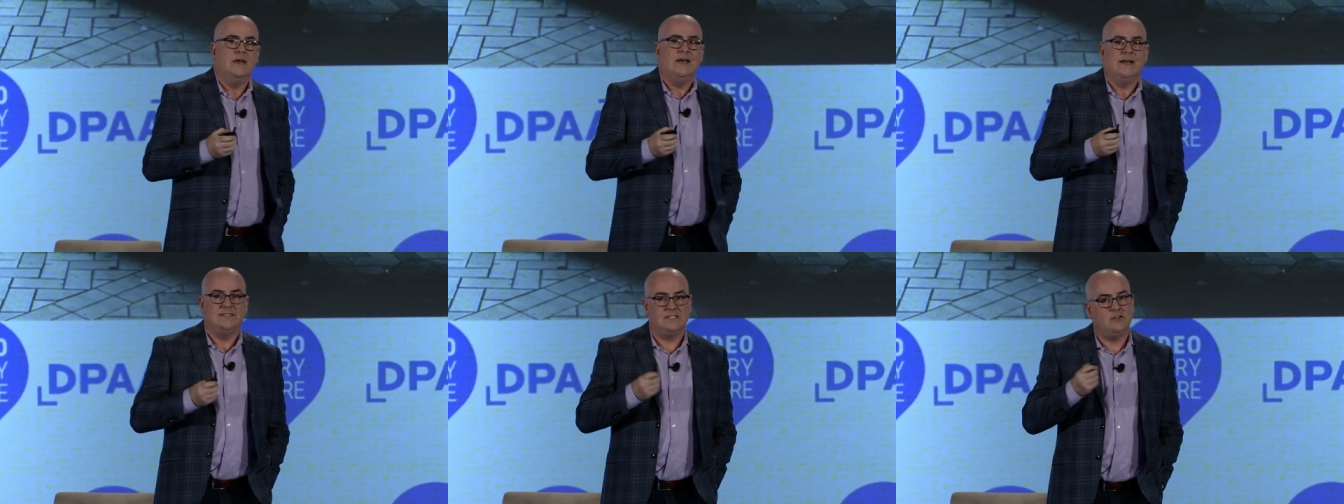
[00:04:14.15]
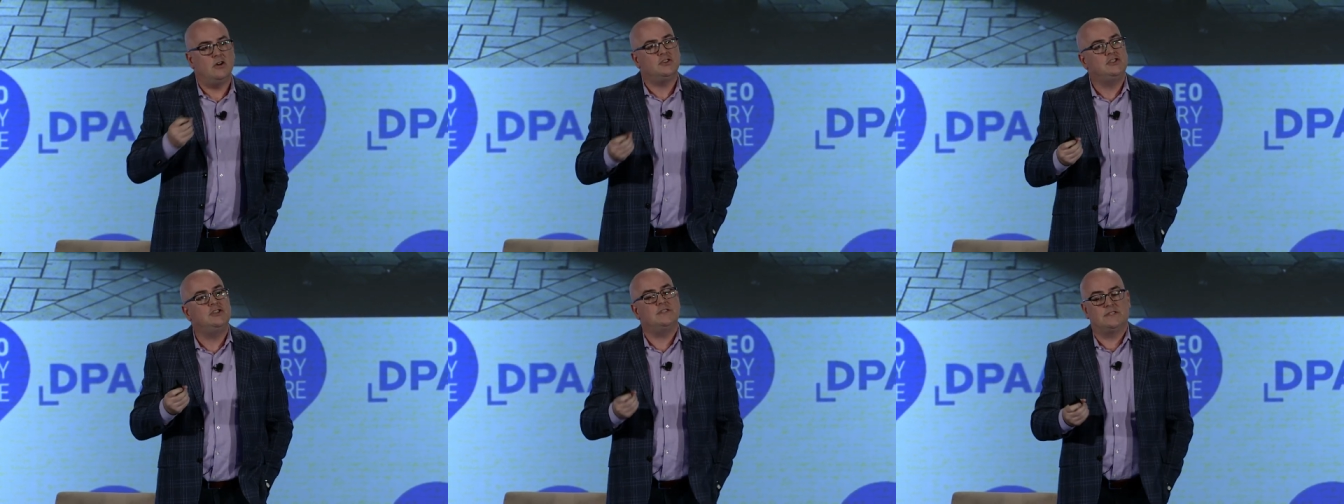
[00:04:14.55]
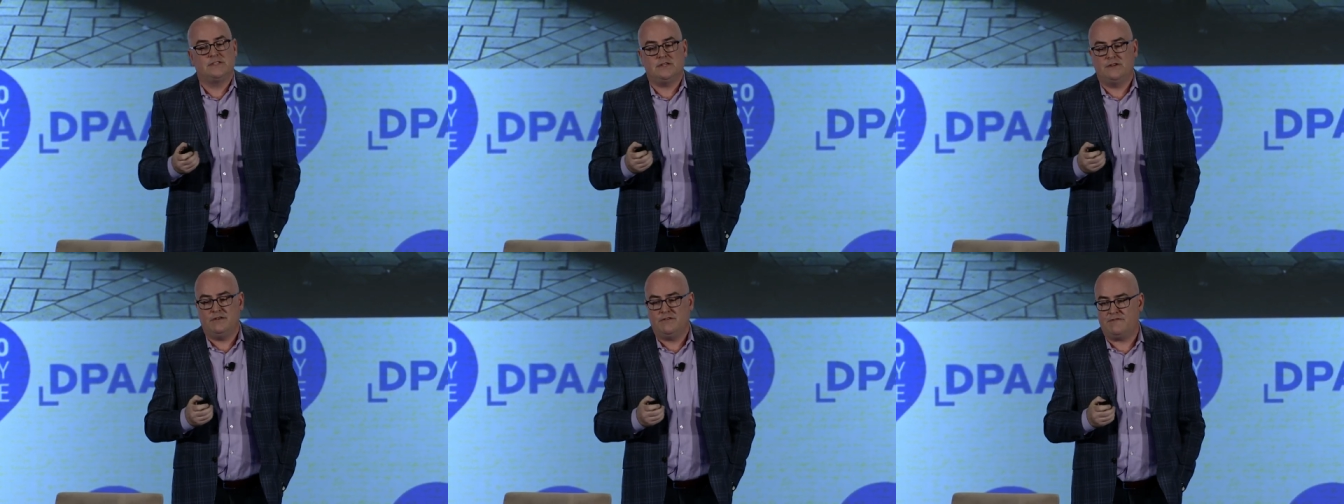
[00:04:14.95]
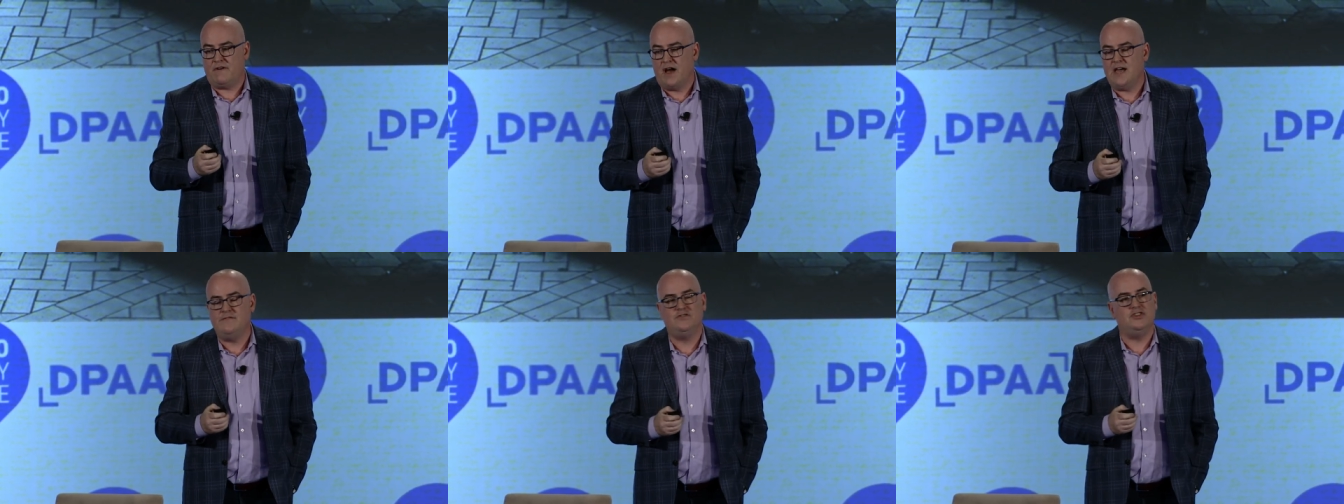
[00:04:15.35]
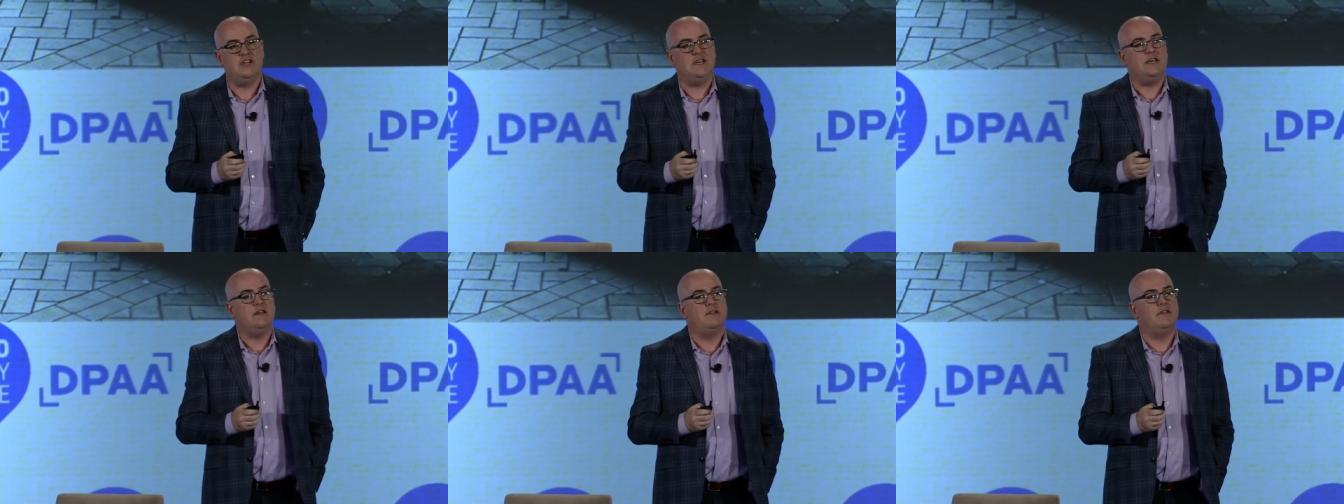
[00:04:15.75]
It's not just
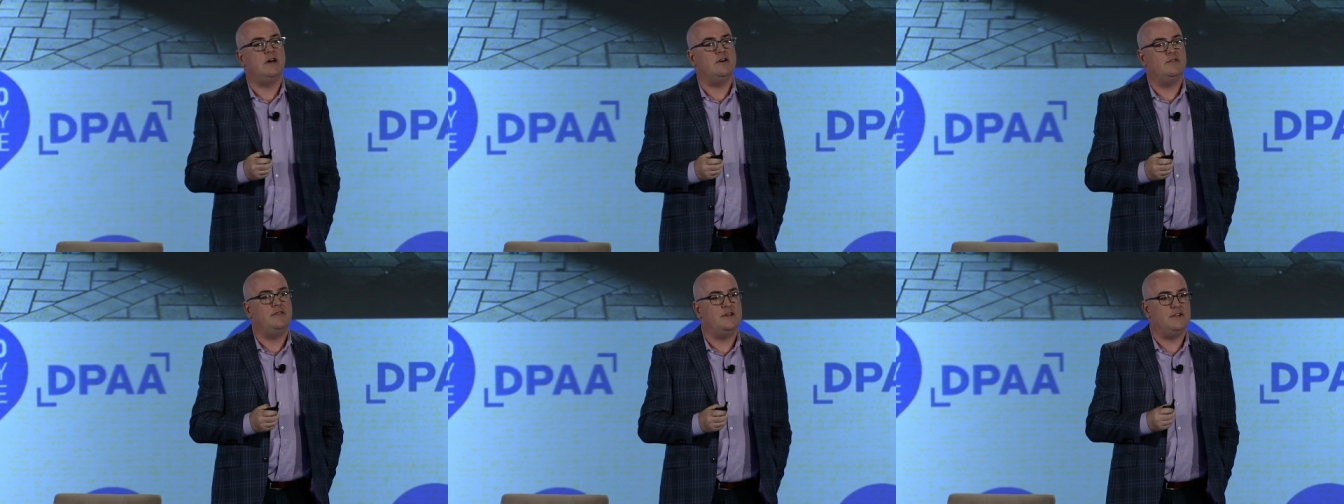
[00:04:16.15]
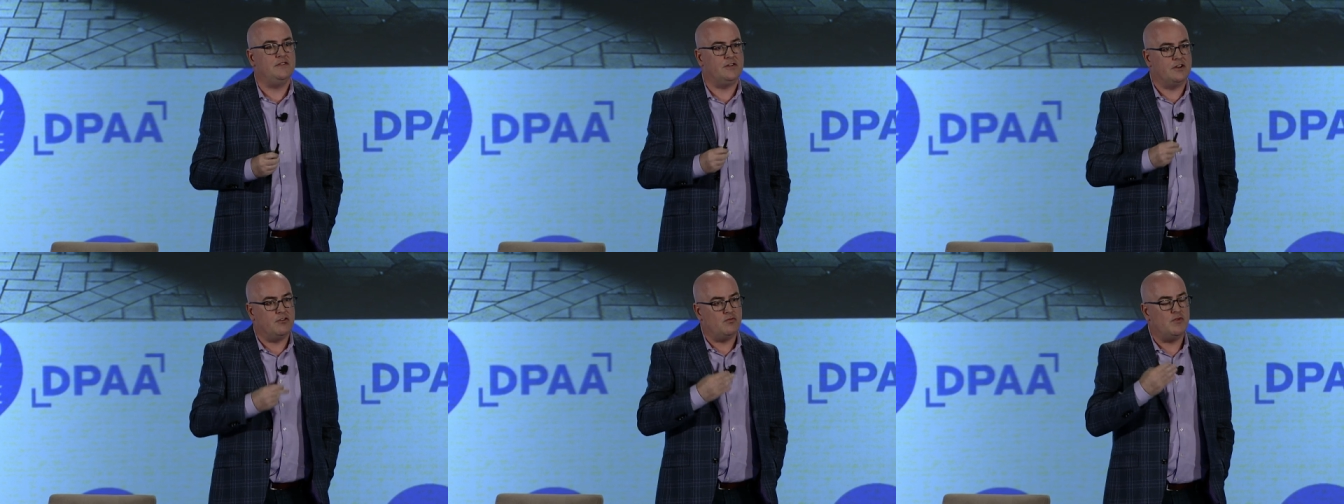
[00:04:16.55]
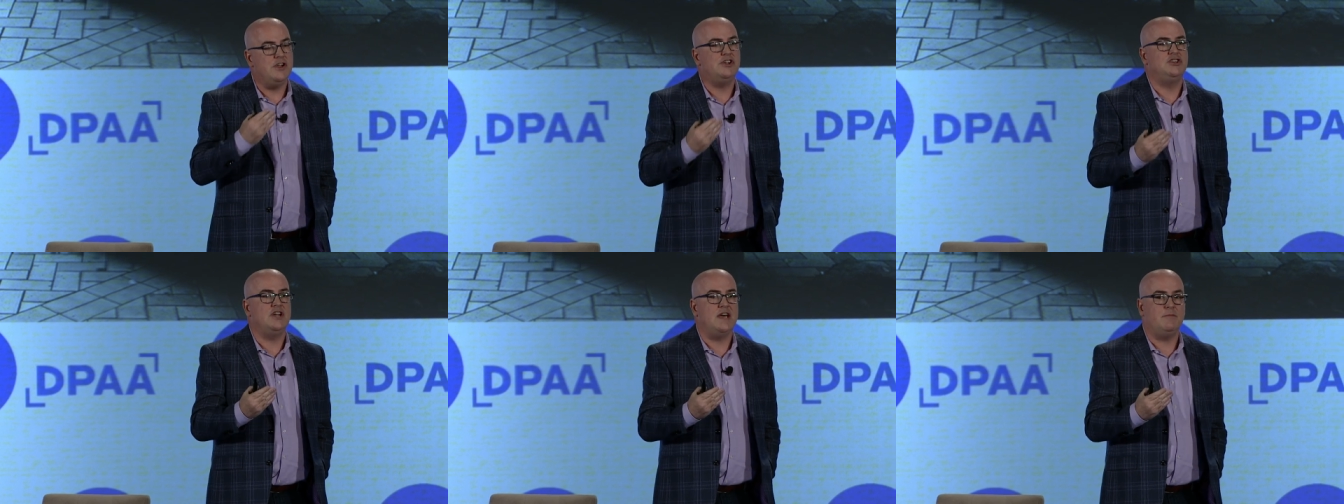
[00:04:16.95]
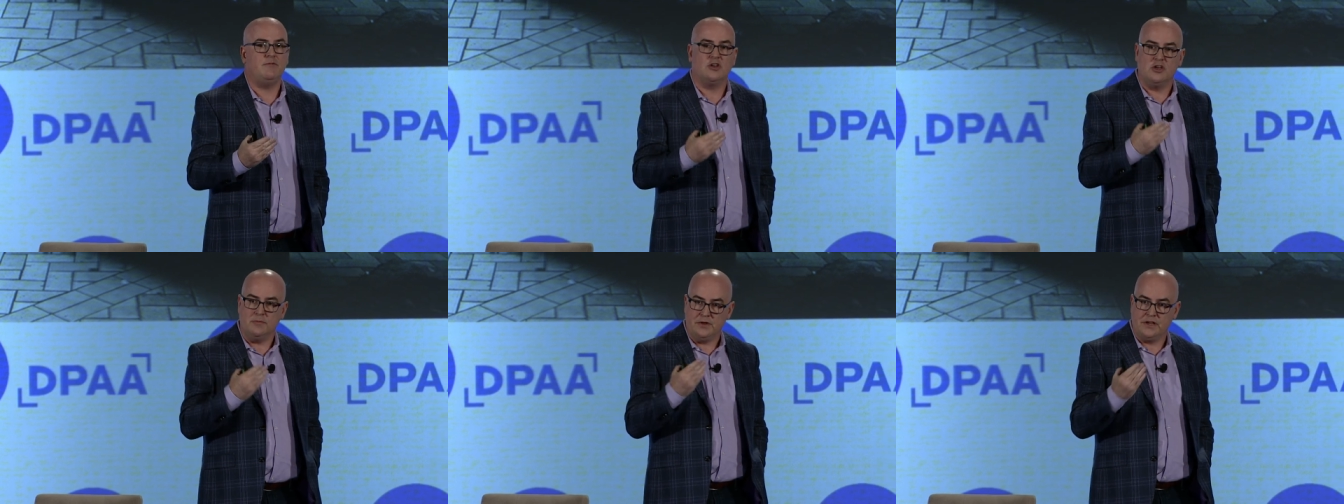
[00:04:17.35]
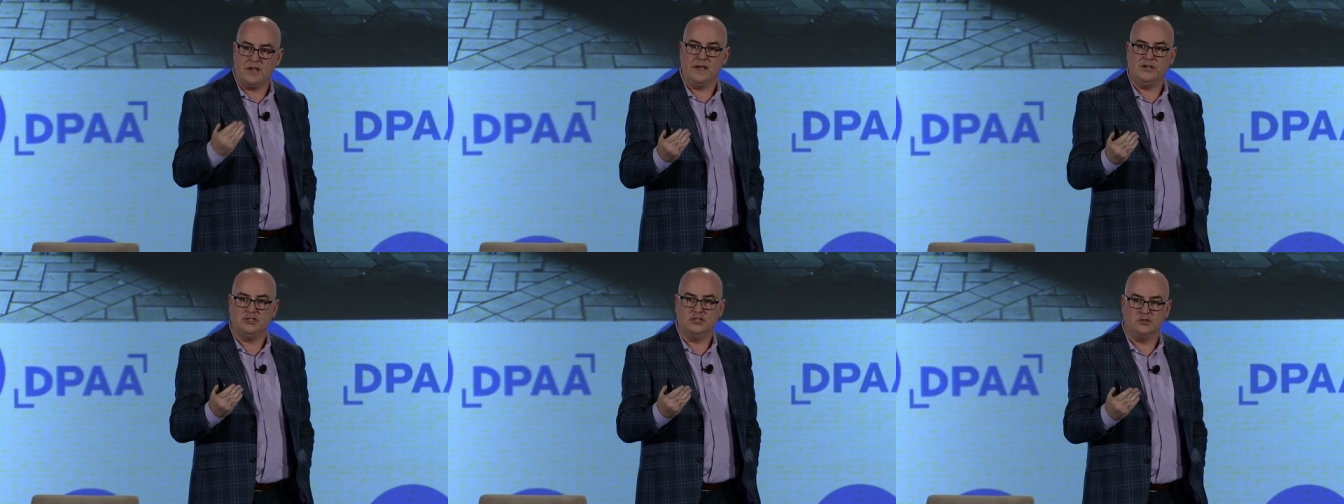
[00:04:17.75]
5G, though, that is going to reshape the
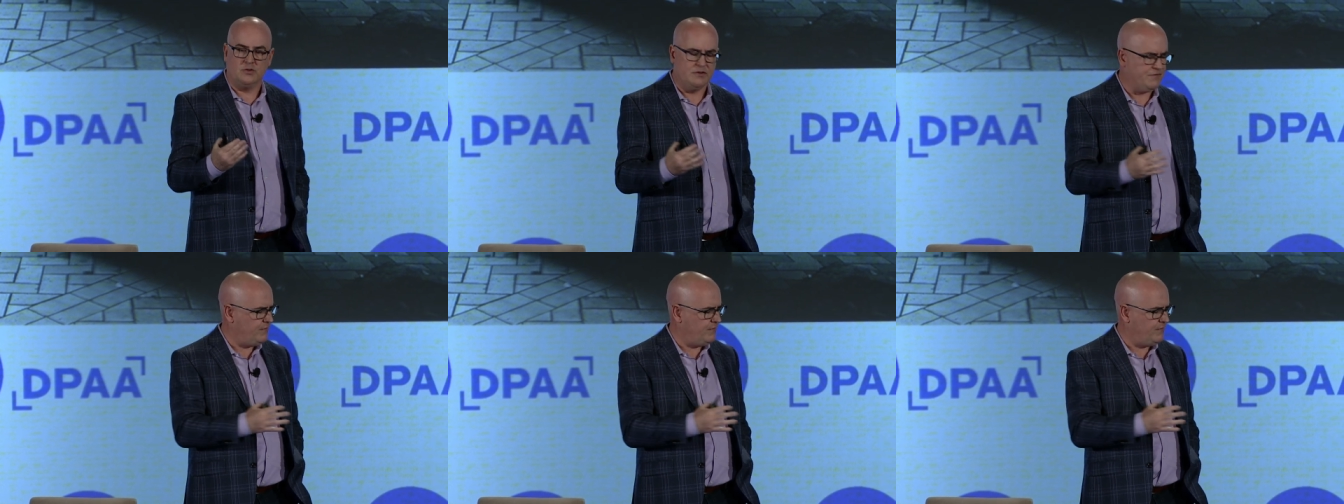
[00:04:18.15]
communications world.